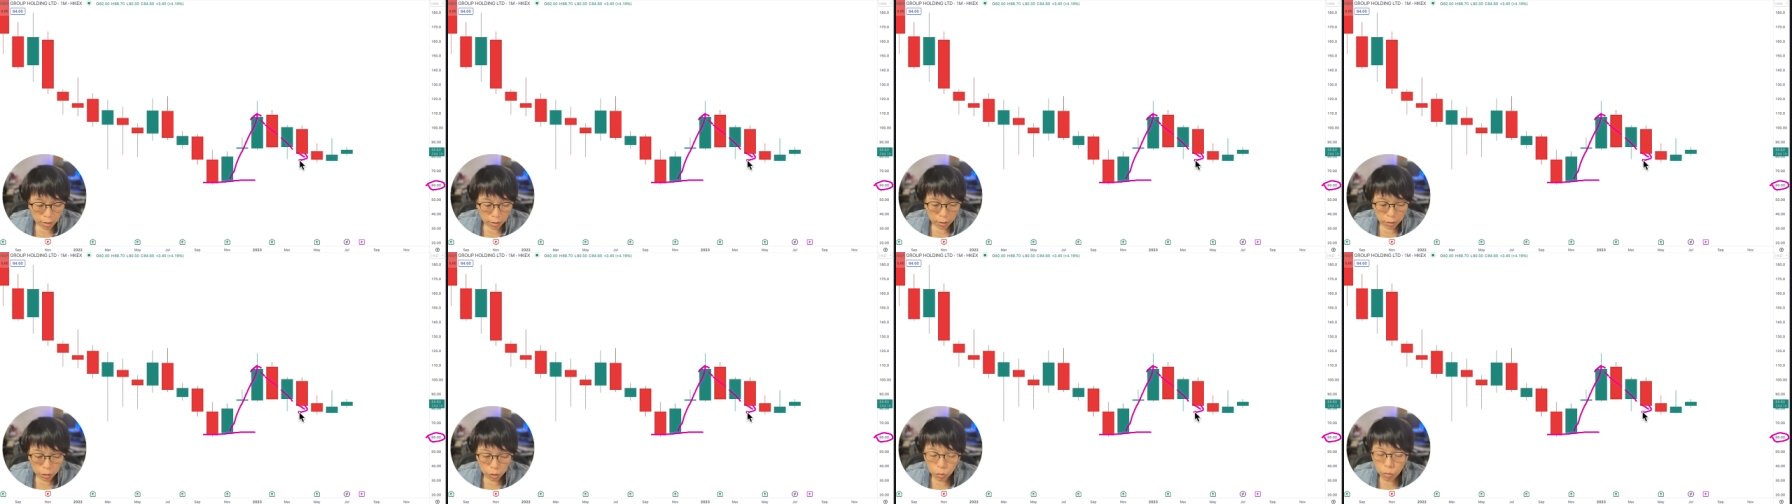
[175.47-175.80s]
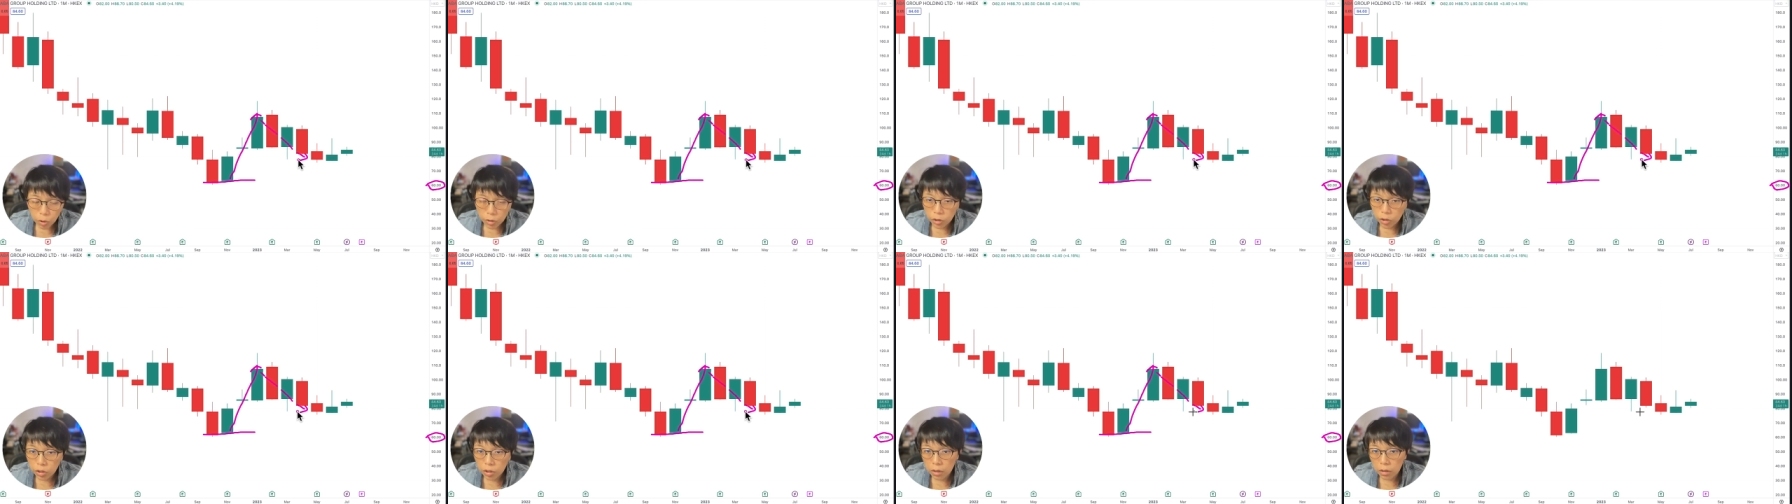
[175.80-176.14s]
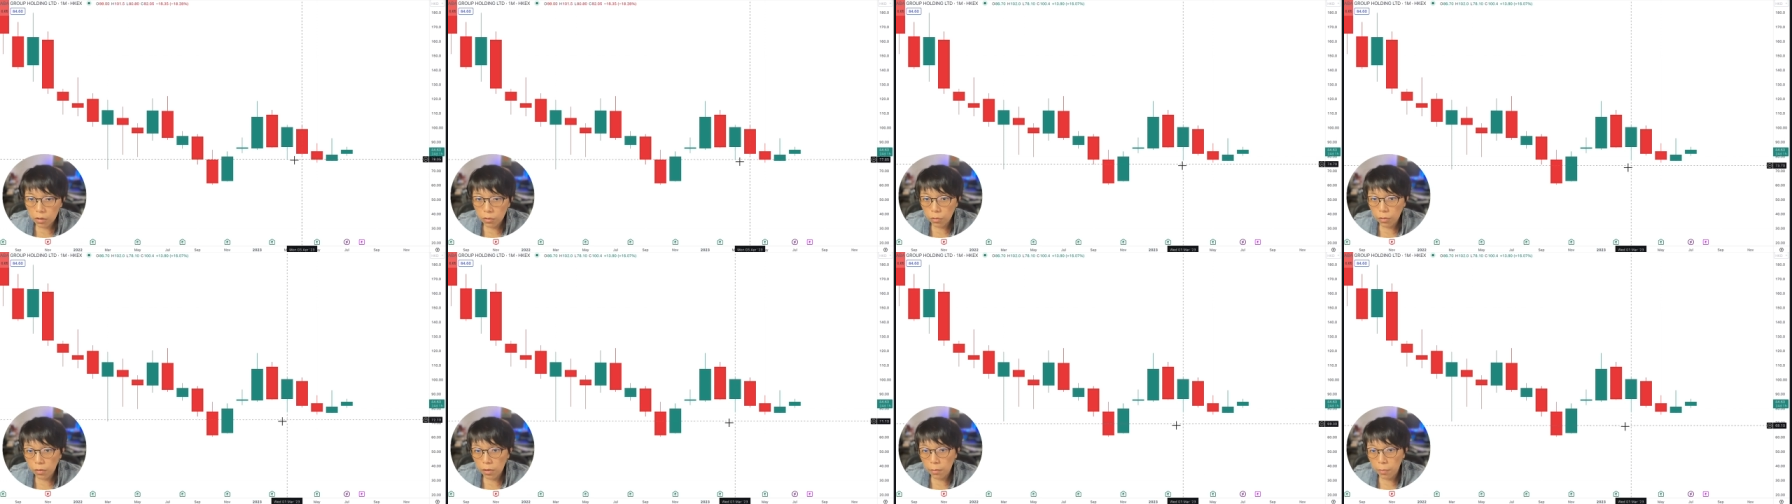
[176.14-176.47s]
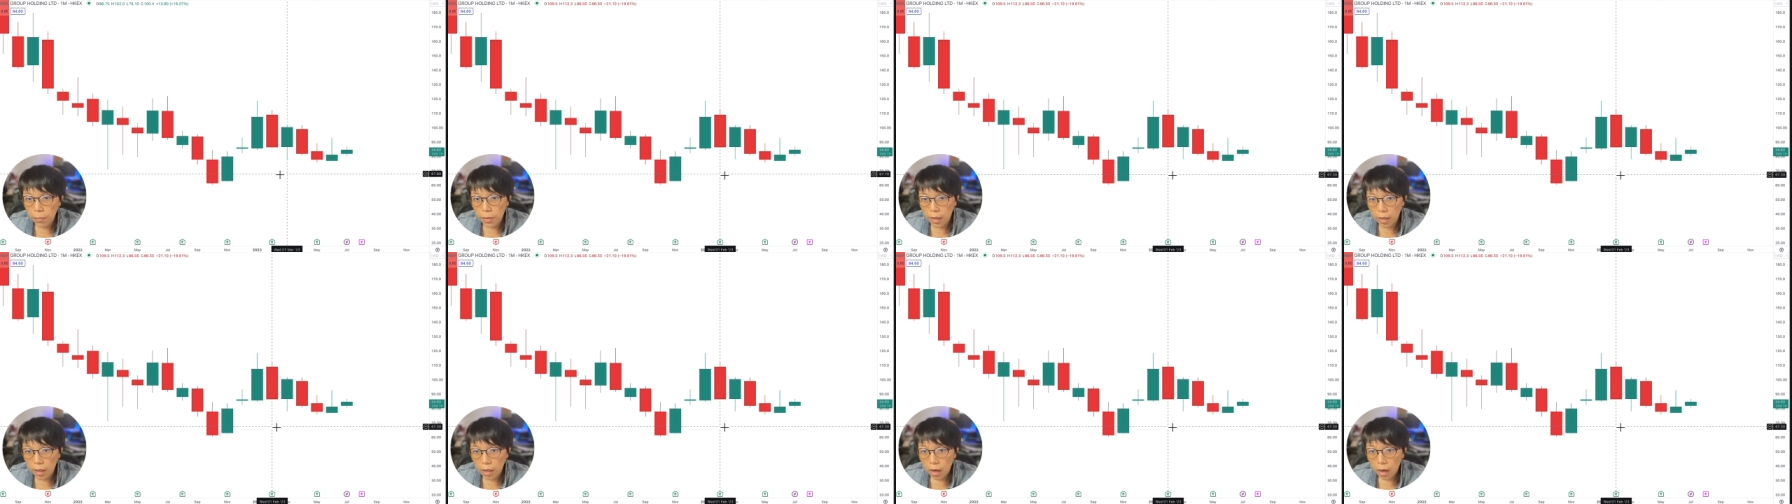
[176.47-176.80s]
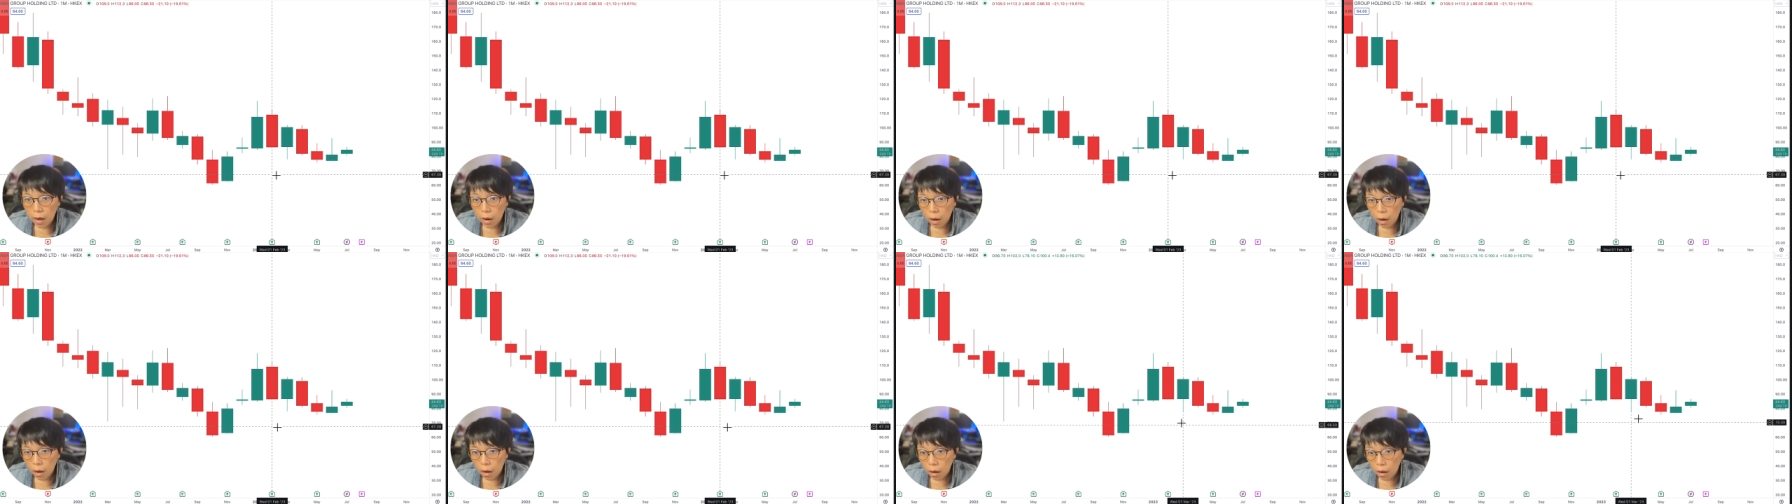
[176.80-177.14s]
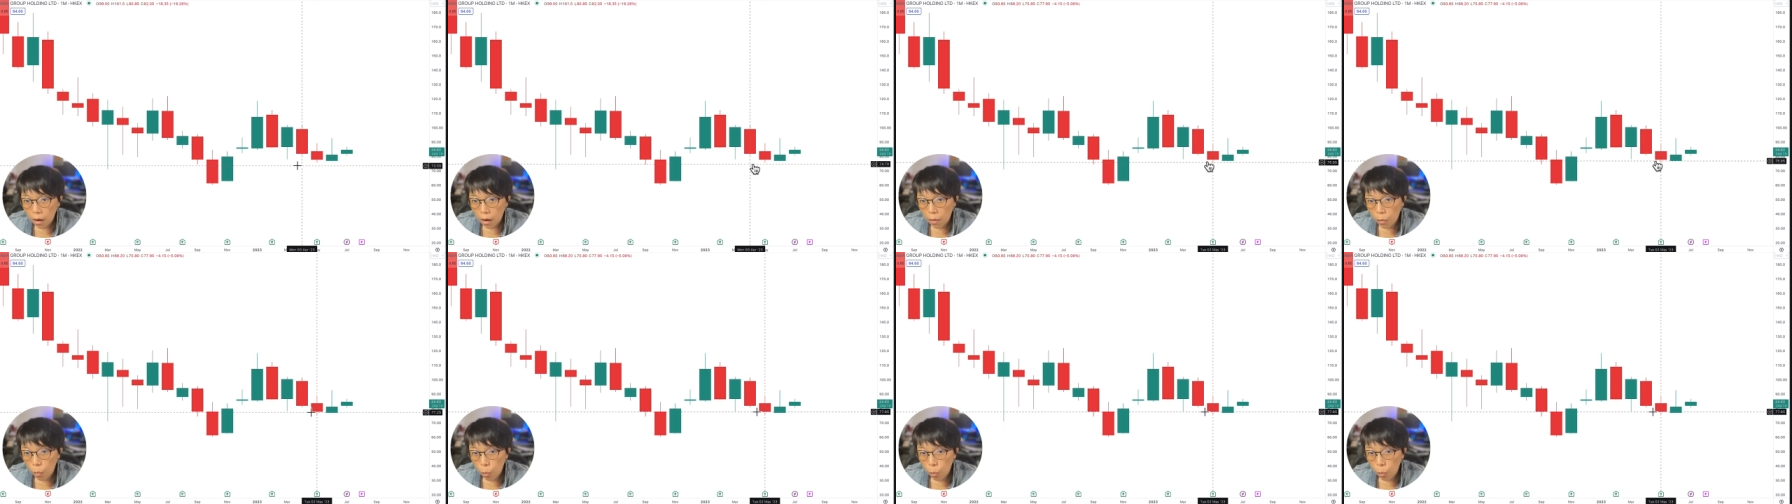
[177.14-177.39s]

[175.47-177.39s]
Now the question would be uh,